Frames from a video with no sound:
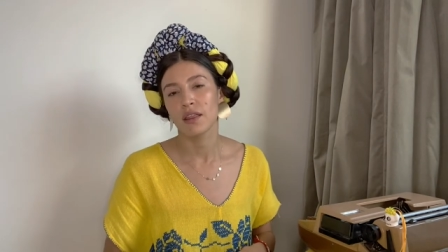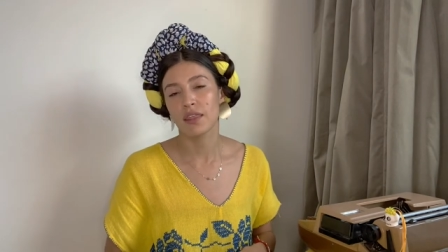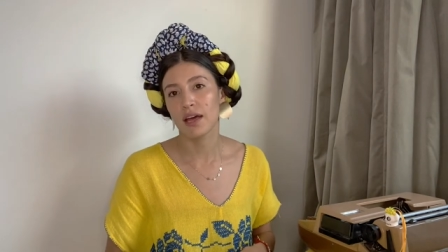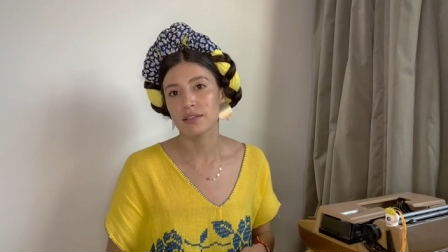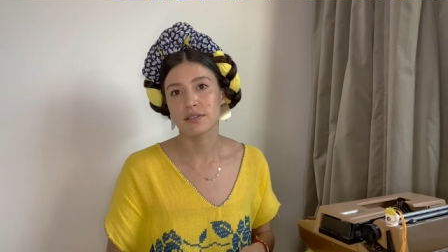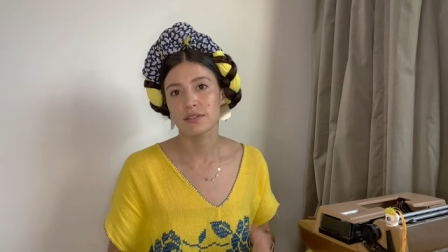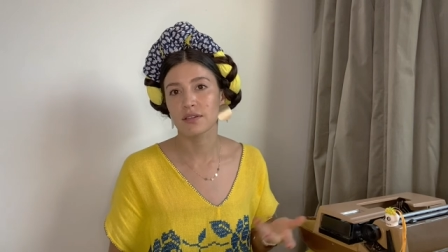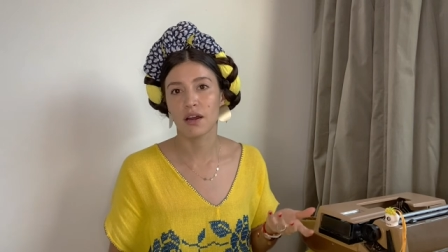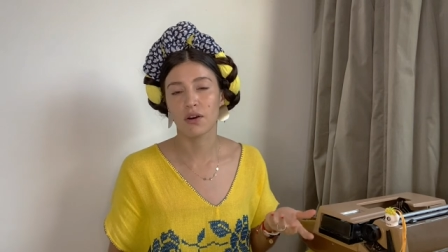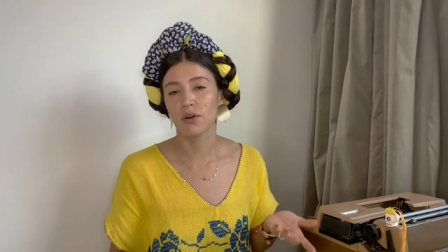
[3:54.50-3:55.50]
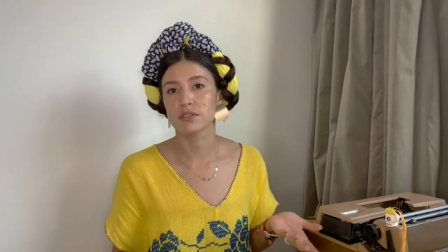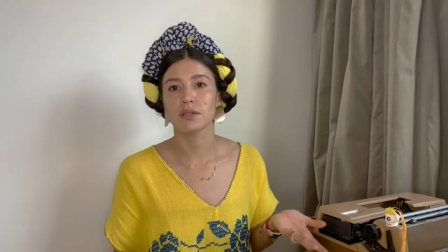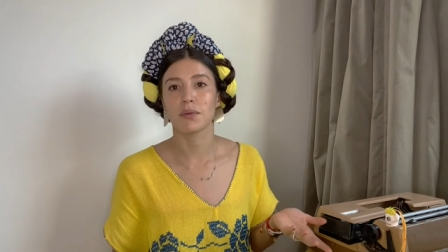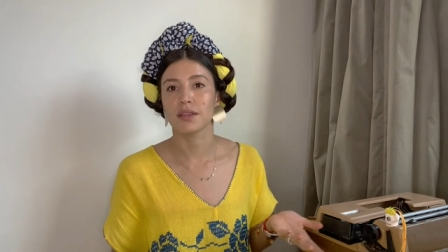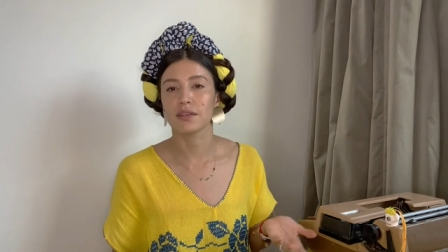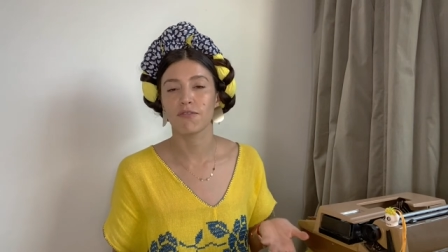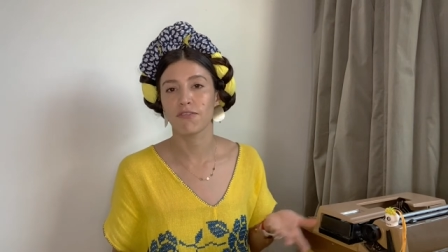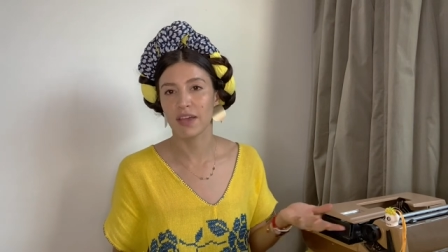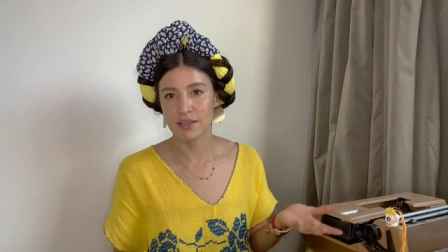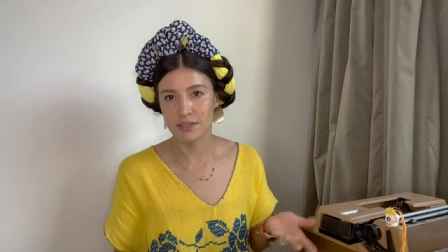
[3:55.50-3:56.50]
that's our ultimate
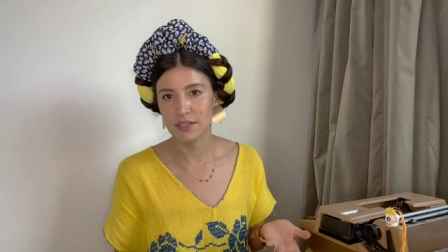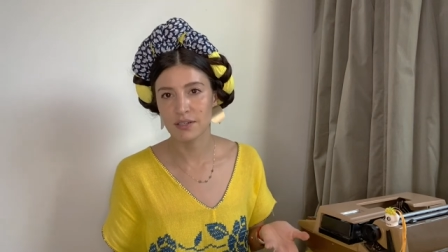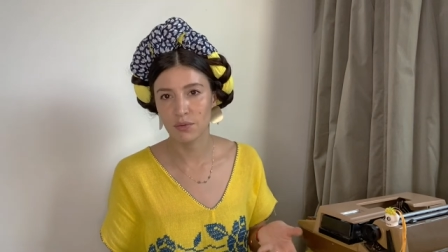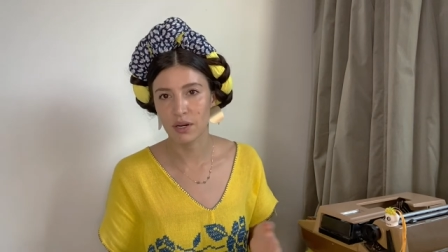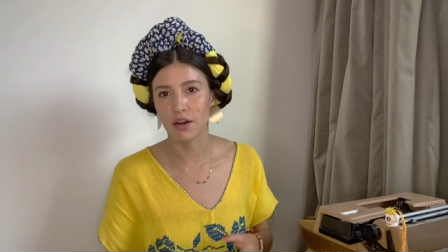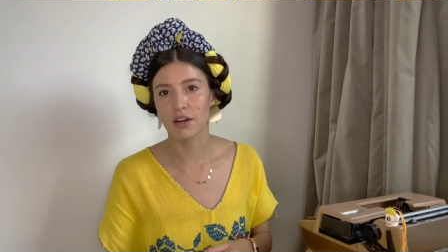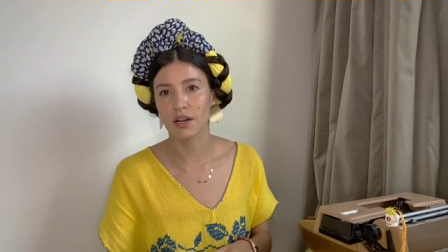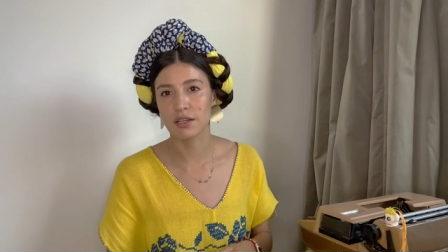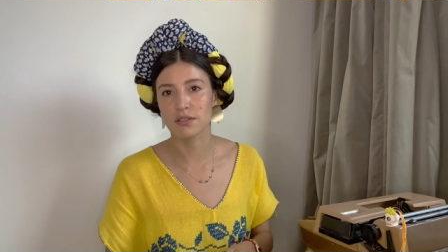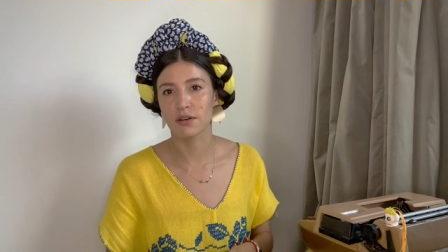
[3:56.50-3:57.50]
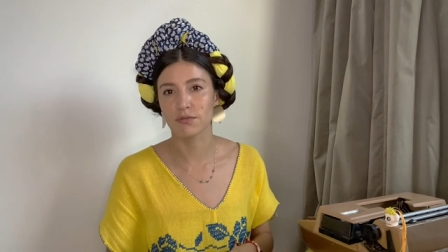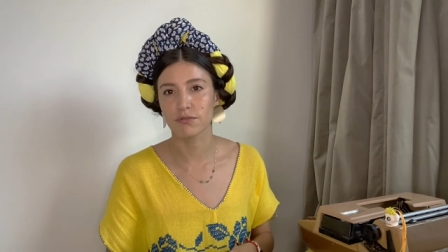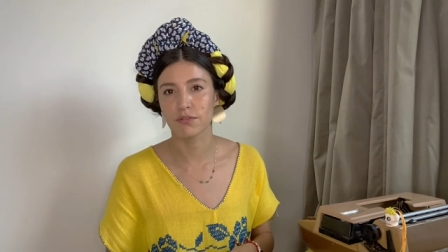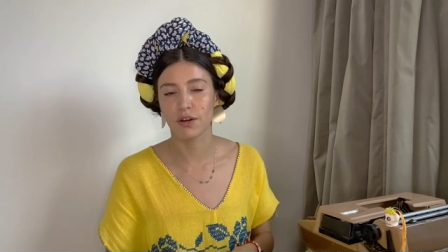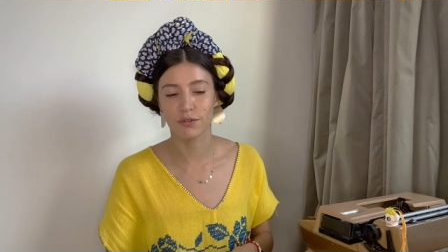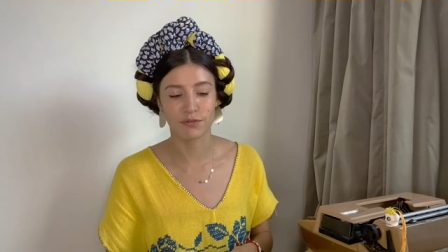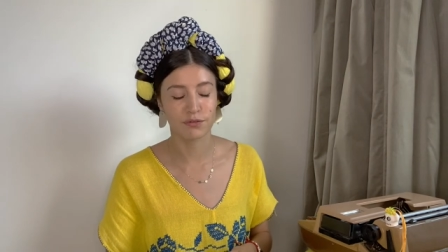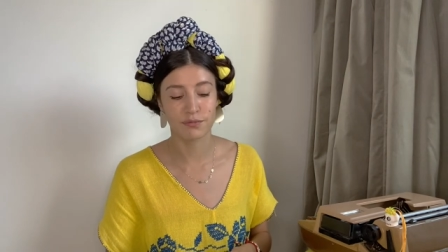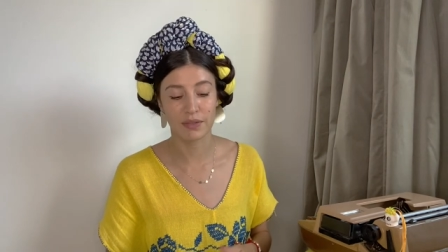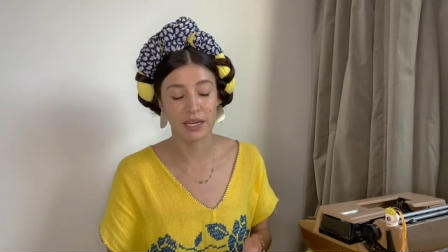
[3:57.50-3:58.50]
fate regardless of of
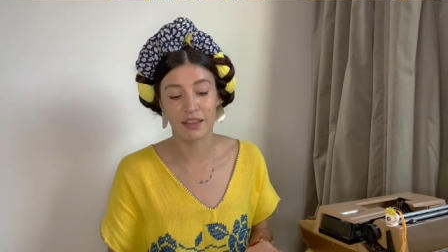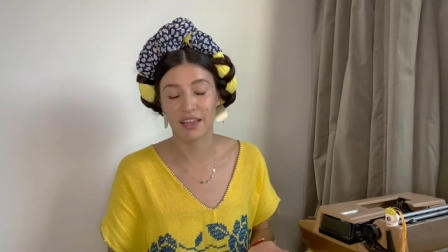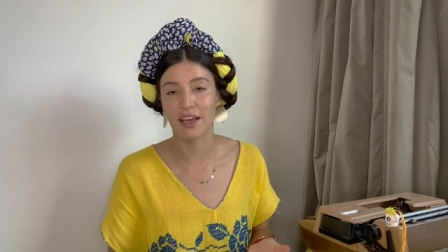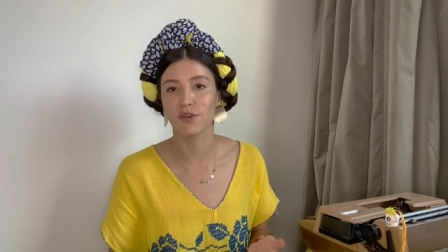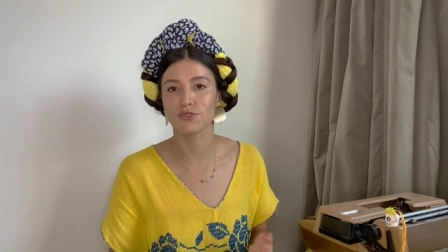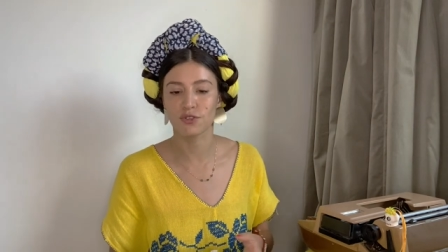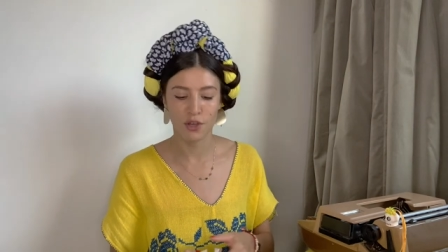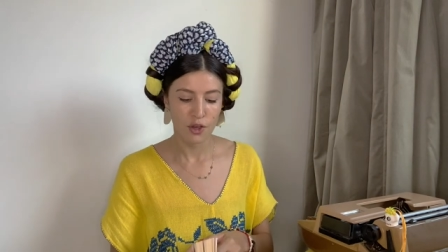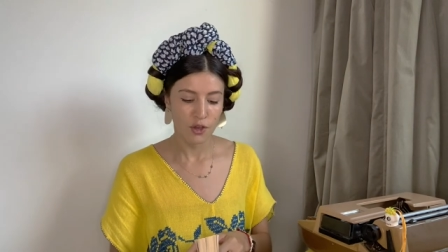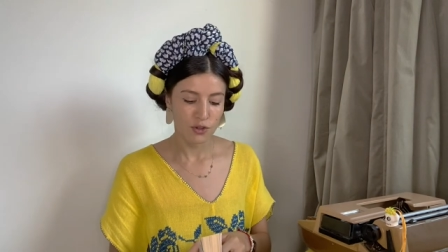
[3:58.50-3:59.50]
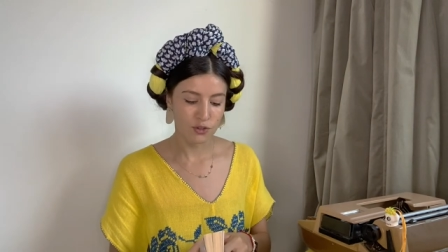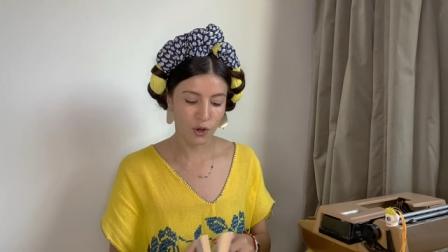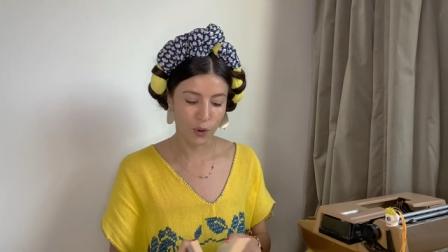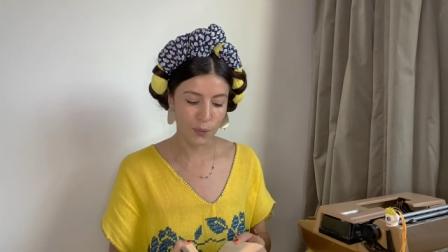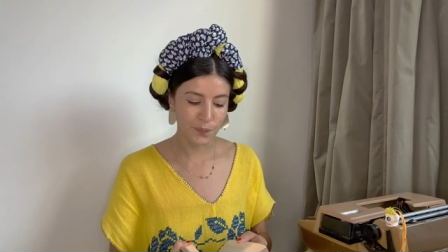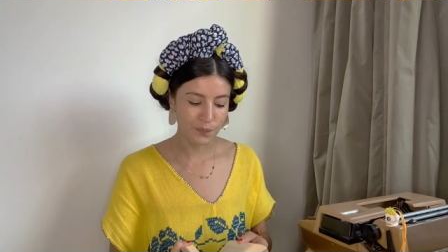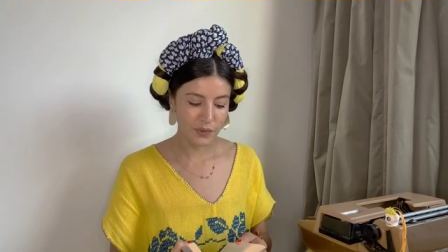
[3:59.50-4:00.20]
anything else so